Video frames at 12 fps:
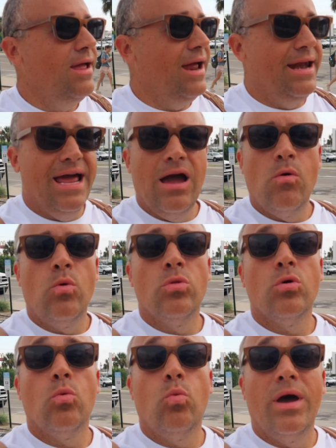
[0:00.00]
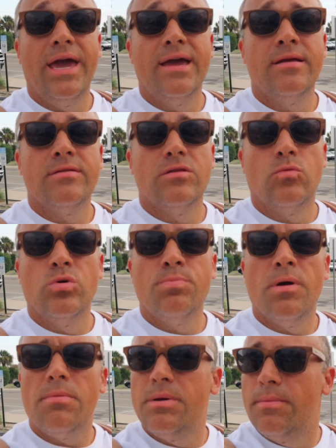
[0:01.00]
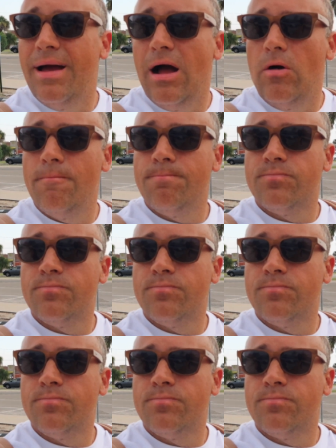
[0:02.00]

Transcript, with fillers: And now on the way, we're probably about